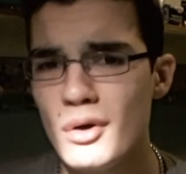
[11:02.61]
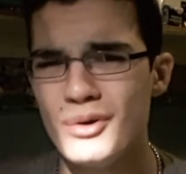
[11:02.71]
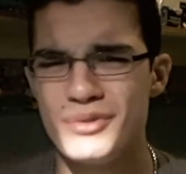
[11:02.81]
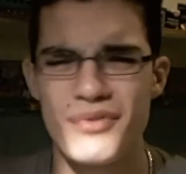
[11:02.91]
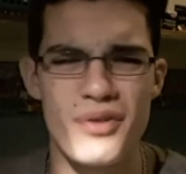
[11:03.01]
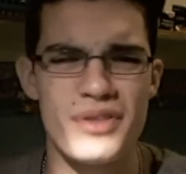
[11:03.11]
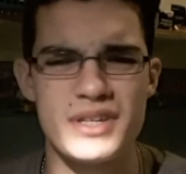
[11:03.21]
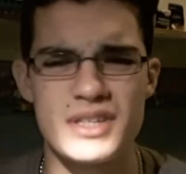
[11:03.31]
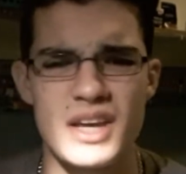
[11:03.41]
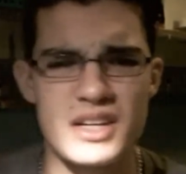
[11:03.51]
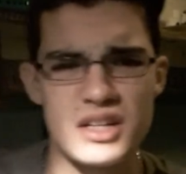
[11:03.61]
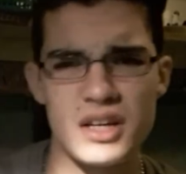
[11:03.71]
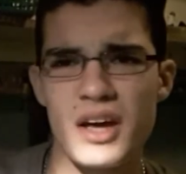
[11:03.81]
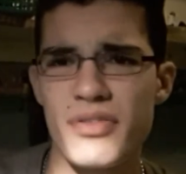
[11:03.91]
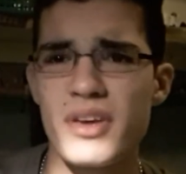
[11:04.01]
whose fault this is
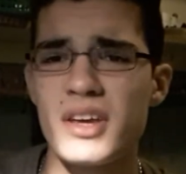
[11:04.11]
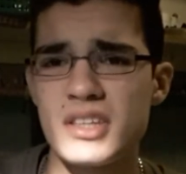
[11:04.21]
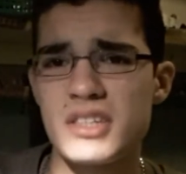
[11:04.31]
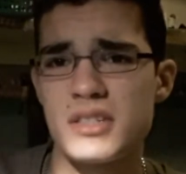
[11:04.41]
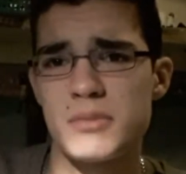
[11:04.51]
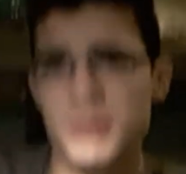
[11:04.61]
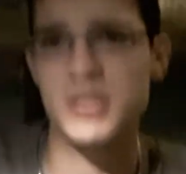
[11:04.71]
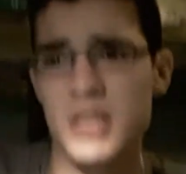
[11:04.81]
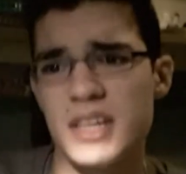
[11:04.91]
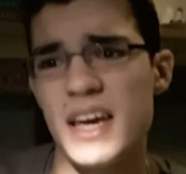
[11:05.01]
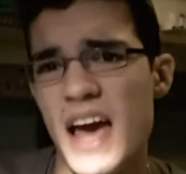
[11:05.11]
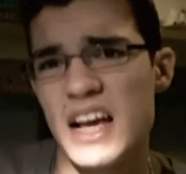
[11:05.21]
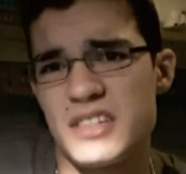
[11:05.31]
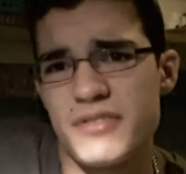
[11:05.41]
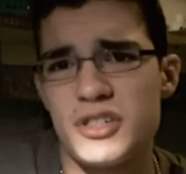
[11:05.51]
actually. I think it's basically
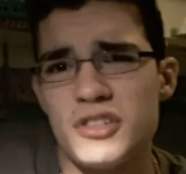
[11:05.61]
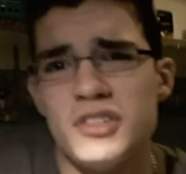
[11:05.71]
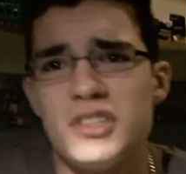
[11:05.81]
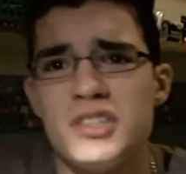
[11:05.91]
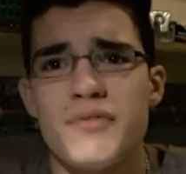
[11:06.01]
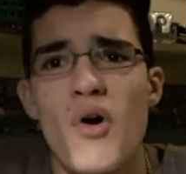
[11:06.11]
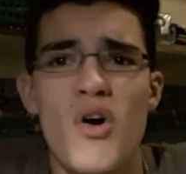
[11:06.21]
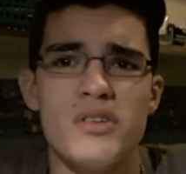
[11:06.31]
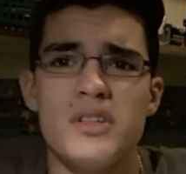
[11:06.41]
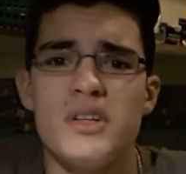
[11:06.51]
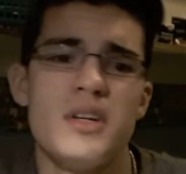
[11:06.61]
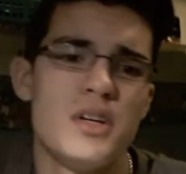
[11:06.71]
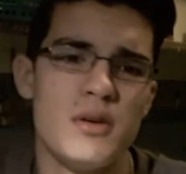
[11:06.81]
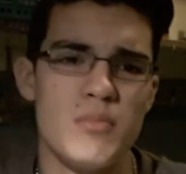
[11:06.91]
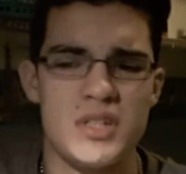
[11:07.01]
Activision's fault.
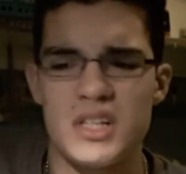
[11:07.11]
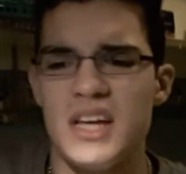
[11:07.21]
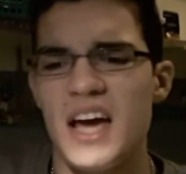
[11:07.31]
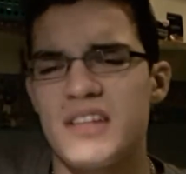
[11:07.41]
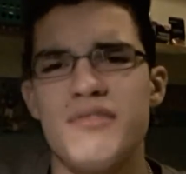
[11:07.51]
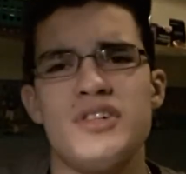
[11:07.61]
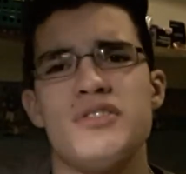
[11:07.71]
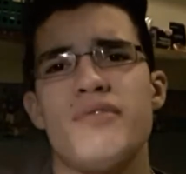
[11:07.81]
Basically Activision's